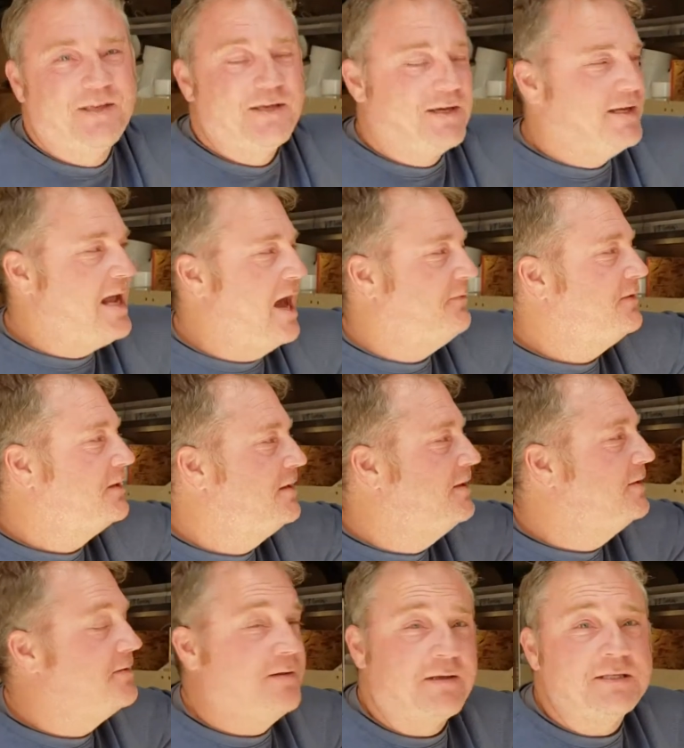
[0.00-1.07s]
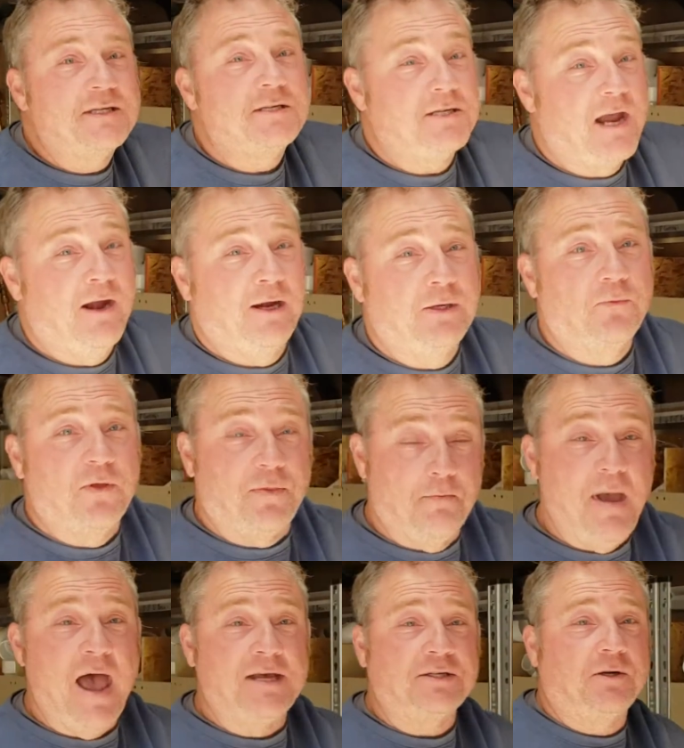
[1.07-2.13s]
Good afternoon. This is Aaron with
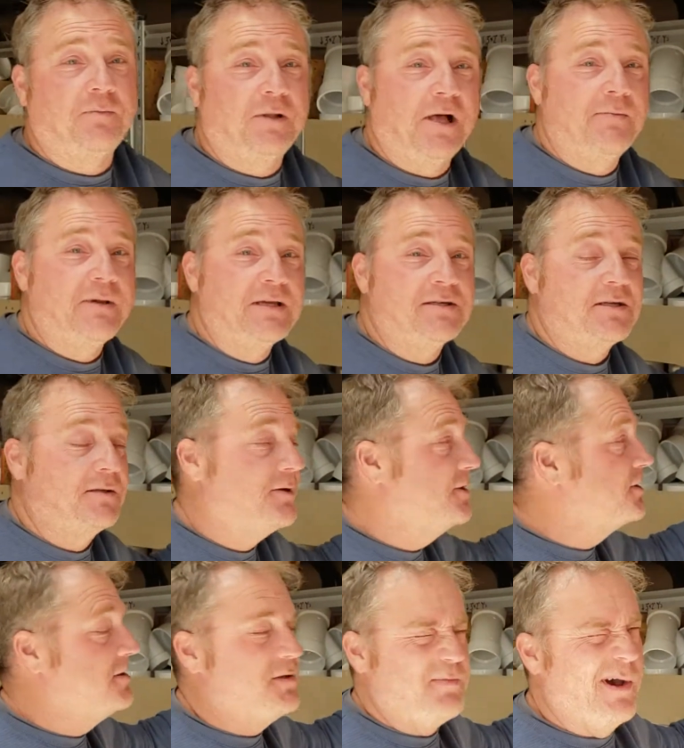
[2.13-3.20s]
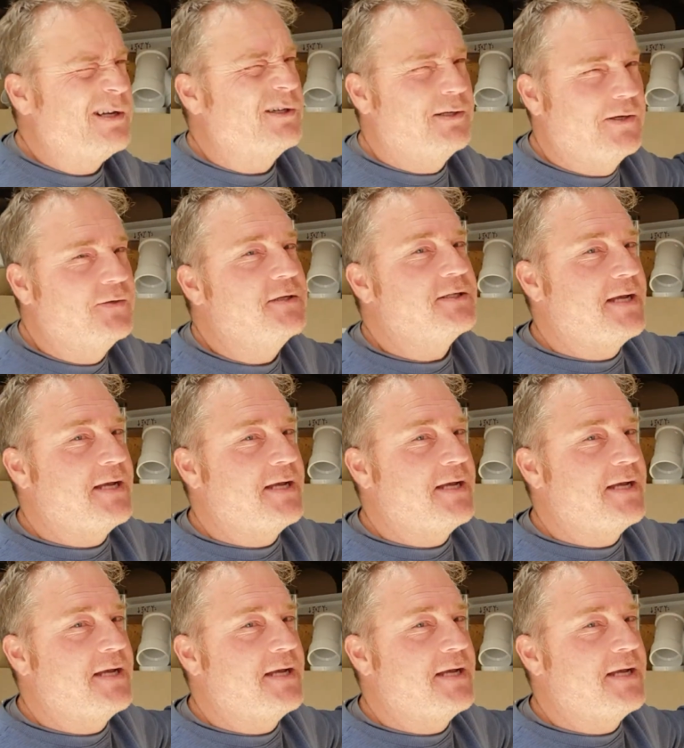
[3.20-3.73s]
Master Plumbing Solutions, better known as